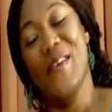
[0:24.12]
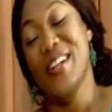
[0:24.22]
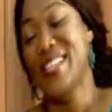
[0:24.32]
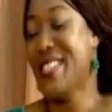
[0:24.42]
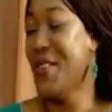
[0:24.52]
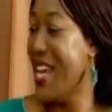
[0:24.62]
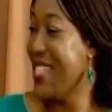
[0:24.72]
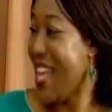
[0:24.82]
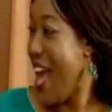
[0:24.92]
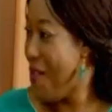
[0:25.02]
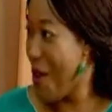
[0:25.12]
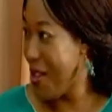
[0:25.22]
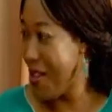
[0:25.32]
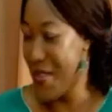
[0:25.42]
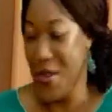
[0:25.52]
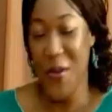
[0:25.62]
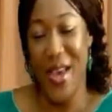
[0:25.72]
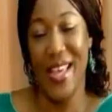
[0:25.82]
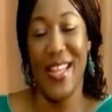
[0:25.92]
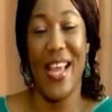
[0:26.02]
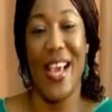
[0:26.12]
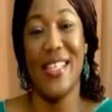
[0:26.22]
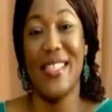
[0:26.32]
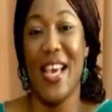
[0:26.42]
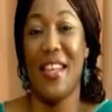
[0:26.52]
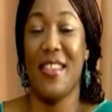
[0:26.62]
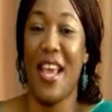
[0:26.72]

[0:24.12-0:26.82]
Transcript: Well, it's so nice to have all of you. And like I said,